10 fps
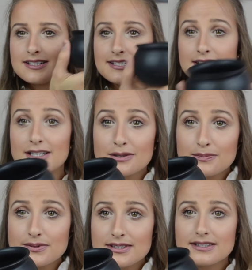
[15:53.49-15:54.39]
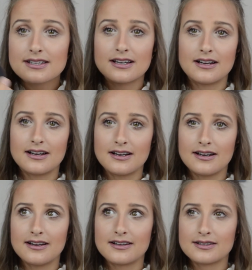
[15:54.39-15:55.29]
dips,
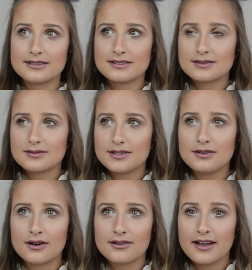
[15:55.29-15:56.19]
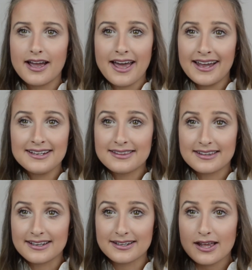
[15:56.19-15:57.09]
you know,
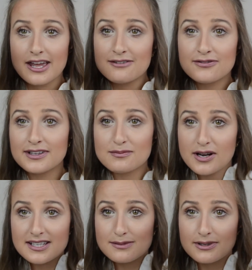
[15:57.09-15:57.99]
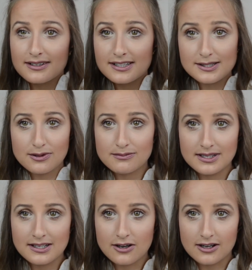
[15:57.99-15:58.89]
anything. Infinite possibilities with
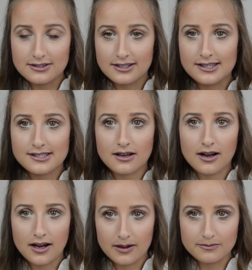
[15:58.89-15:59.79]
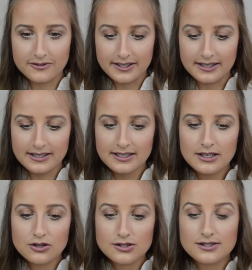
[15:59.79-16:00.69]
mini cauldrons, obvi.
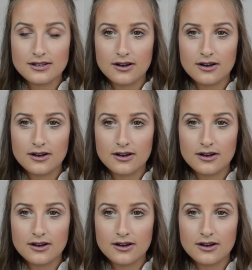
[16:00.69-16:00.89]
So